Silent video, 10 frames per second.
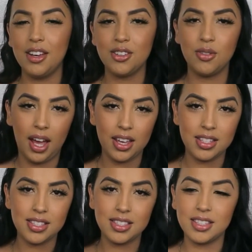You
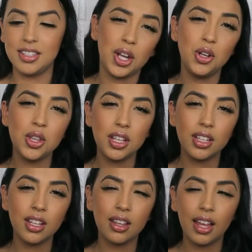guys, I know you're
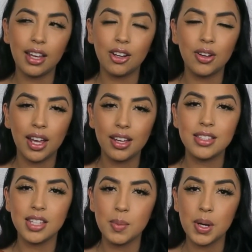thinking like, okay,
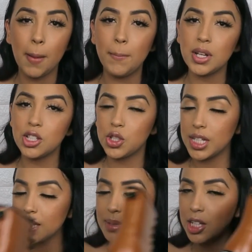it's summer, but
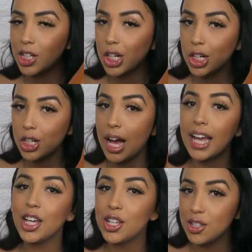trust me, girl, I
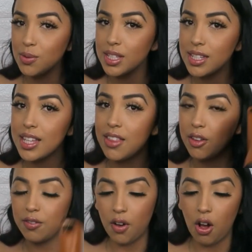could use these in the
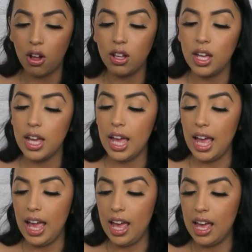fall,
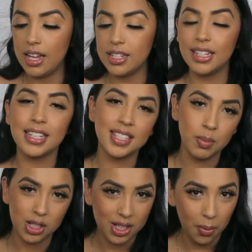and guess how
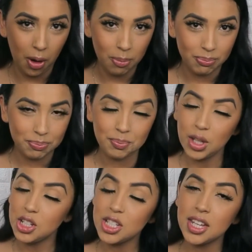much they were?
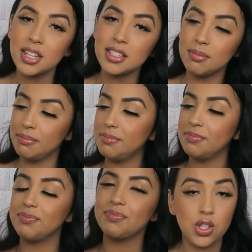Just guess.
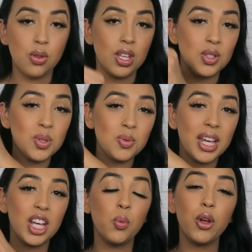So these ones
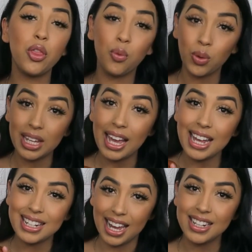right here were three
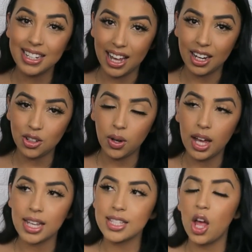ninety-nine, you
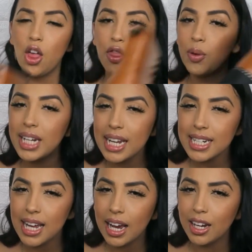guys. three
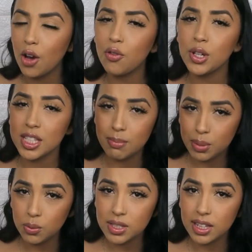ninety-nine for some
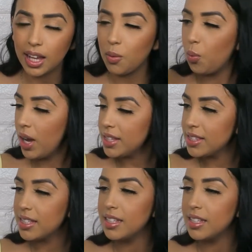boots, like what?